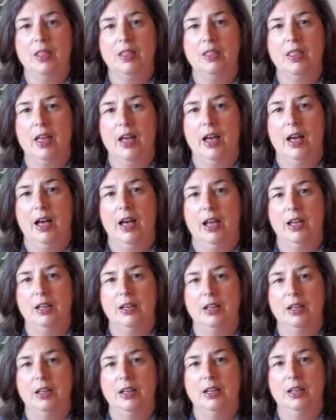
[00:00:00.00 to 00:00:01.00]
that
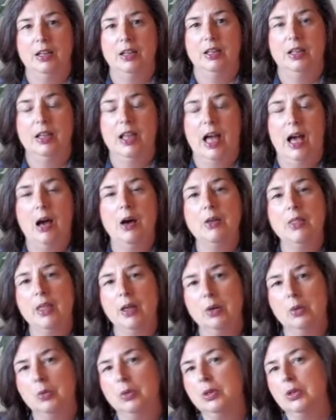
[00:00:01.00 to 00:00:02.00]
now
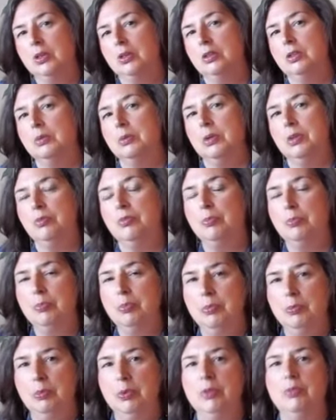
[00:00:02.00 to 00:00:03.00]
that
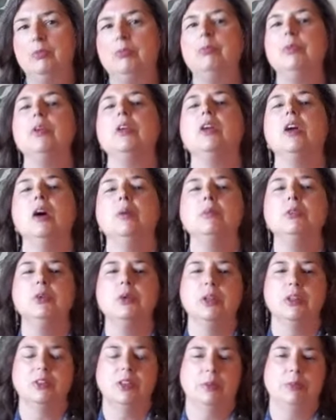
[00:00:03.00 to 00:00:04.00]
we've come
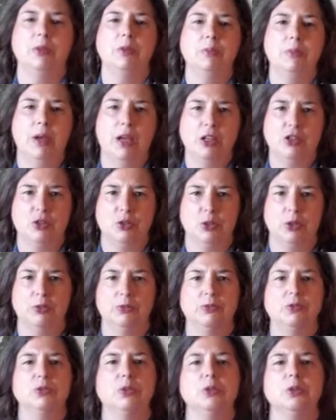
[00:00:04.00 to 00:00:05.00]
to accept a measure
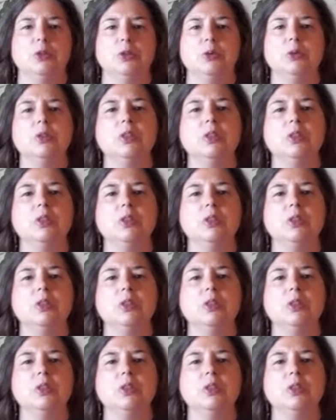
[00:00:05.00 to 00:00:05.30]
of truth.